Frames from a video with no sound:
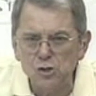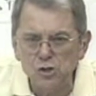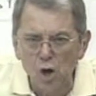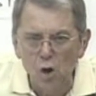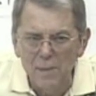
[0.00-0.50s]

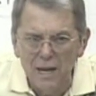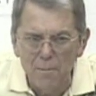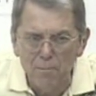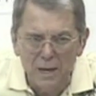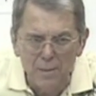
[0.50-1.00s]
so
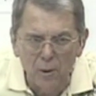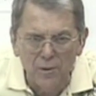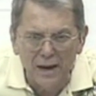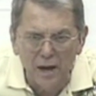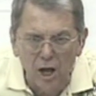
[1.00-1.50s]
many people
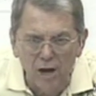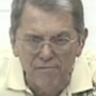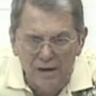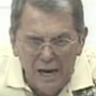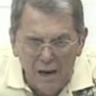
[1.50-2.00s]
that
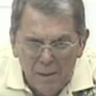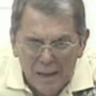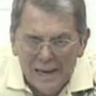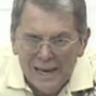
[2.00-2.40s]
love him.